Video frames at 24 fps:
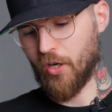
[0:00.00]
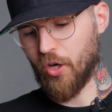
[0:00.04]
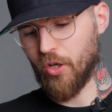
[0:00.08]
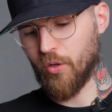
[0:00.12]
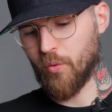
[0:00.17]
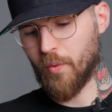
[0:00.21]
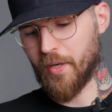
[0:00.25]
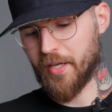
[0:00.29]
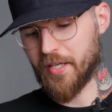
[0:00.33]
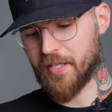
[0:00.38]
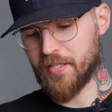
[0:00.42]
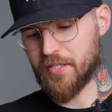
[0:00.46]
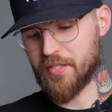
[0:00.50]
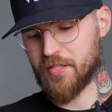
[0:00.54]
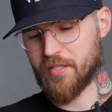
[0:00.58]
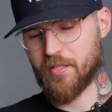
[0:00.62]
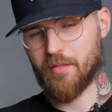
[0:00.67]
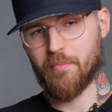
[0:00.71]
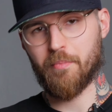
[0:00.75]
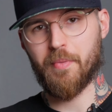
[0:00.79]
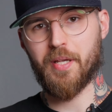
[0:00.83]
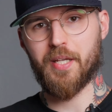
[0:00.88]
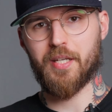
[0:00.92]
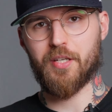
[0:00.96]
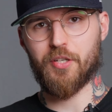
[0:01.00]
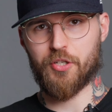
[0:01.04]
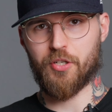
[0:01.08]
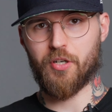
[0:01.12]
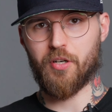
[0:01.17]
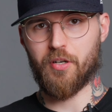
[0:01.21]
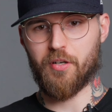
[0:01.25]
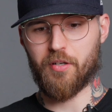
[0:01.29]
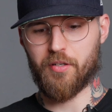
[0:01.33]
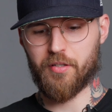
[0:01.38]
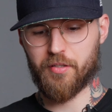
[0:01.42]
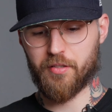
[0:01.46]
Always make
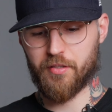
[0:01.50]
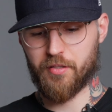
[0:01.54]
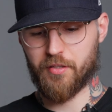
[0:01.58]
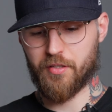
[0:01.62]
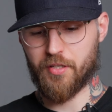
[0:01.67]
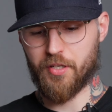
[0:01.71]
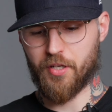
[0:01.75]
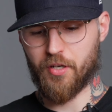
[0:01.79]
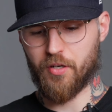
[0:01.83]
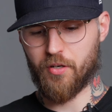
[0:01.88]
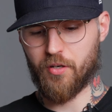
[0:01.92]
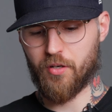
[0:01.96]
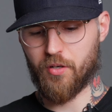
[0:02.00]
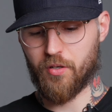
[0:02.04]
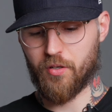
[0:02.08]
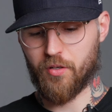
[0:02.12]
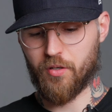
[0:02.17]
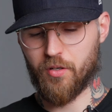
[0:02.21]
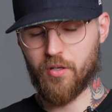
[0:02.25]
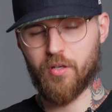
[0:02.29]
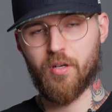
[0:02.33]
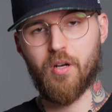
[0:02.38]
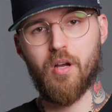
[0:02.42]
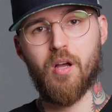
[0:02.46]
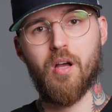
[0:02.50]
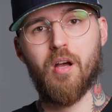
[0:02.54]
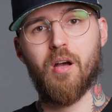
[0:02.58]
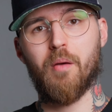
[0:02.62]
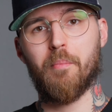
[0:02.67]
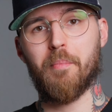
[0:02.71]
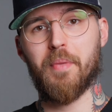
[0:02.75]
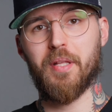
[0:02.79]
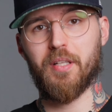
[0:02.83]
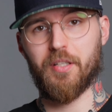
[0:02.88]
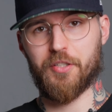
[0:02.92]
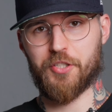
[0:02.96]
sure your
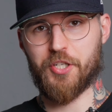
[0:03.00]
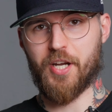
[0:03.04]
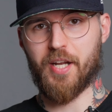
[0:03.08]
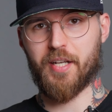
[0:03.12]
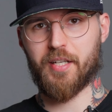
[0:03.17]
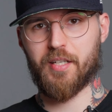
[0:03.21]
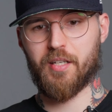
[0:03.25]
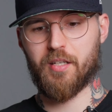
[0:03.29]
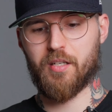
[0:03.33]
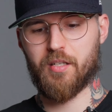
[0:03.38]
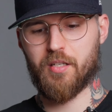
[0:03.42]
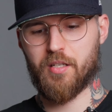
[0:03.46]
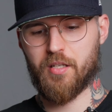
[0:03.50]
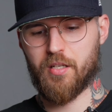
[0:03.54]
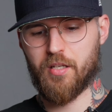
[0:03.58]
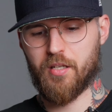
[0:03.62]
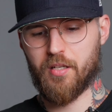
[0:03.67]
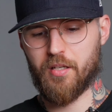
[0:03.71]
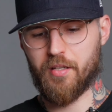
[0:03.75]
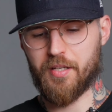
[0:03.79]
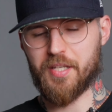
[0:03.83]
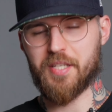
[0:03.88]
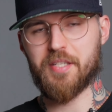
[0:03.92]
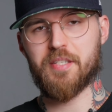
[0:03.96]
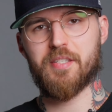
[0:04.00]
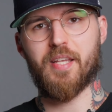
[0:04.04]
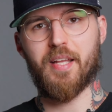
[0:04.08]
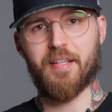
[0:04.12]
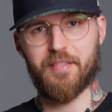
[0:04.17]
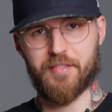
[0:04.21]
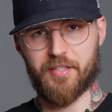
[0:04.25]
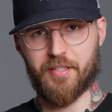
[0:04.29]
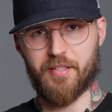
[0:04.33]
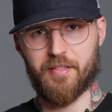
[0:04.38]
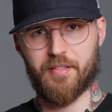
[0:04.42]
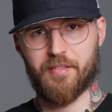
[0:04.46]
milk jug is
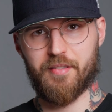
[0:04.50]
centered.